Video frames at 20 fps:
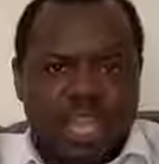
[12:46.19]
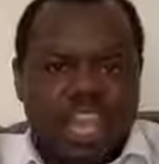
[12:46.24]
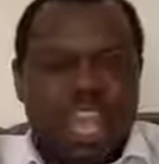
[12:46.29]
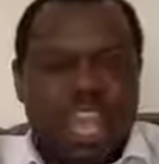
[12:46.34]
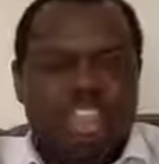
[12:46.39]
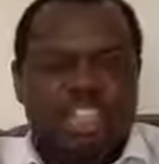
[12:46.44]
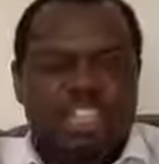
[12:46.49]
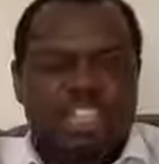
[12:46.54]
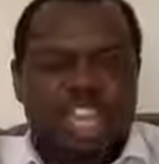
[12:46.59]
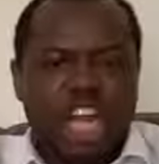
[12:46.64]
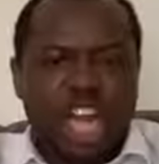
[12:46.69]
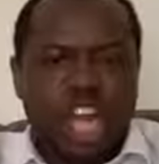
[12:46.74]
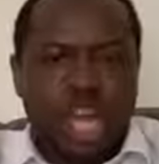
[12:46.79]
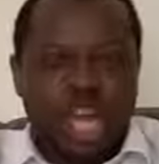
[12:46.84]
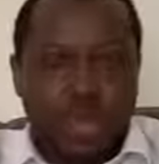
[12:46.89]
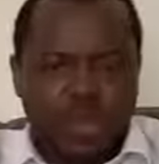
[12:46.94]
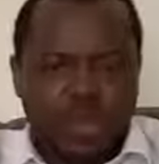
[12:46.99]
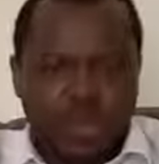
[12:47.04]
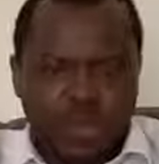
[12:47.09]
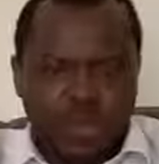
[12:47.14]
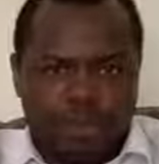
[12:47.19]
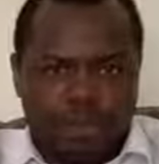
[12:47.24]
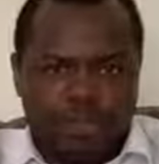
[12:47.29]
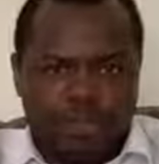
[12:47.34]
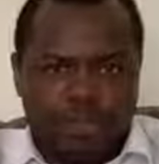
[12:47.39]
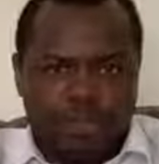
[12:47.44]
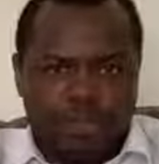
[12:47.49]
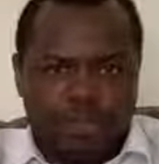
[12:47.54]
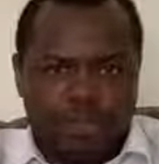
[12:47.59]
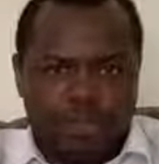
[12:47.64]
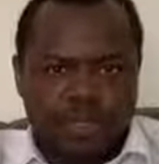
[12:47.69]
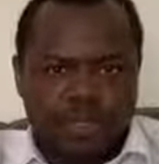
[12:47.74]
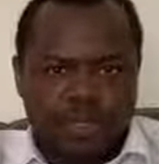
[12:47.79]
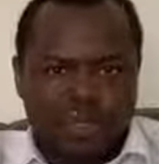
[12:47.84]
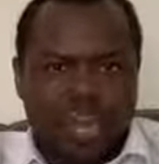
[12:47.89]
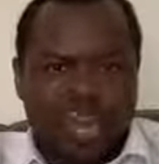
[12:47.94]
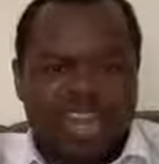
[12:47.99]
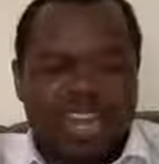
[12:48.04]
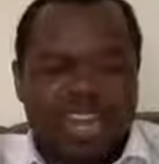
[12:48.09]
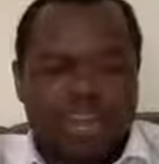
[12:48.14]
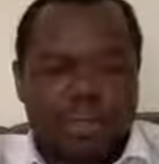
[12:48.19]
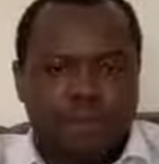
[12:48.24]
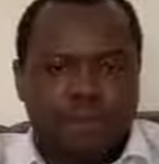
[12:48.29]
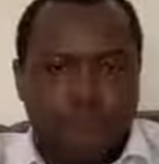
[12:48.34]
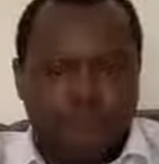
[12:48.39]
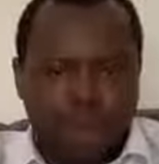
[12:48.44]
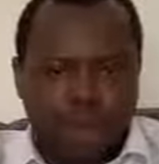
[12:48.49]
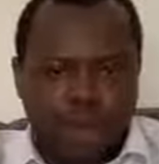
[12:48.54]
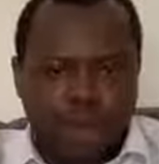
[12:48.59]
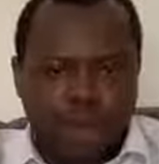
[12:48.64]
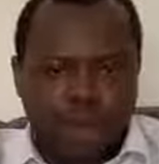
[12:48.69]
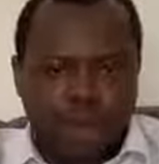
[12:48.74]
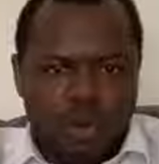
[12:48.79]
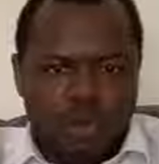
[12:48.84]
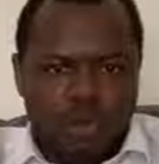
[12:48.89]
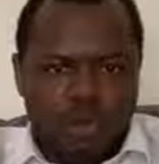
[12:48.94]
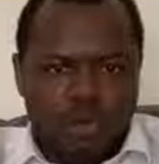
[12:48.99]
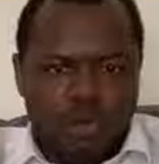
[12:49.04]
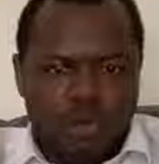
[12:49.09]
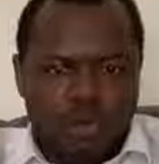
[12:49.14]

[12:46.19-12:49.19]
It is ludicrous. And above all,